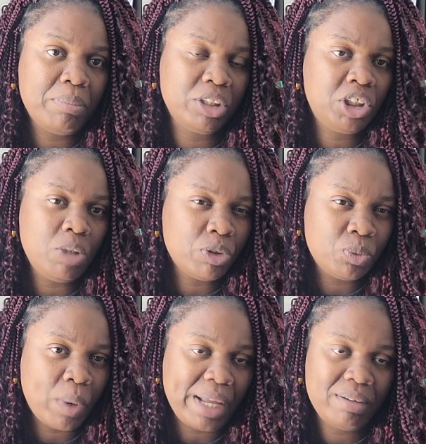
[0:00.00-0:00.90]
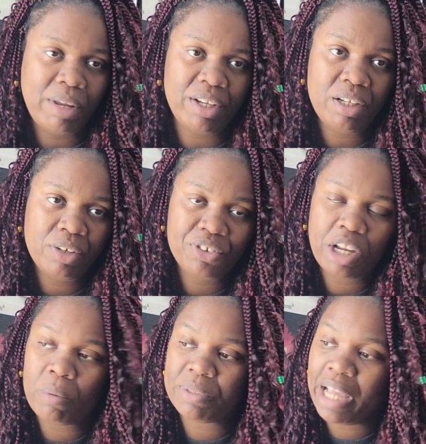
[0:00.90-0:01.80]
but she was wet. And I didn't
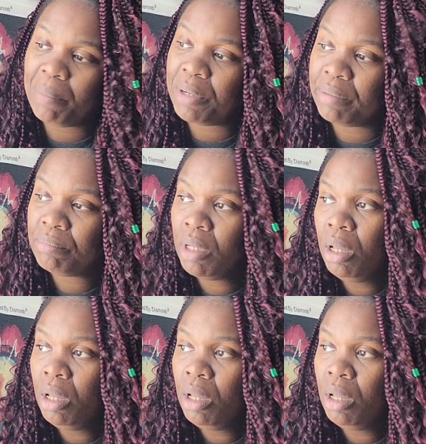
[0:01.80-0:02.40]
understand what was happening.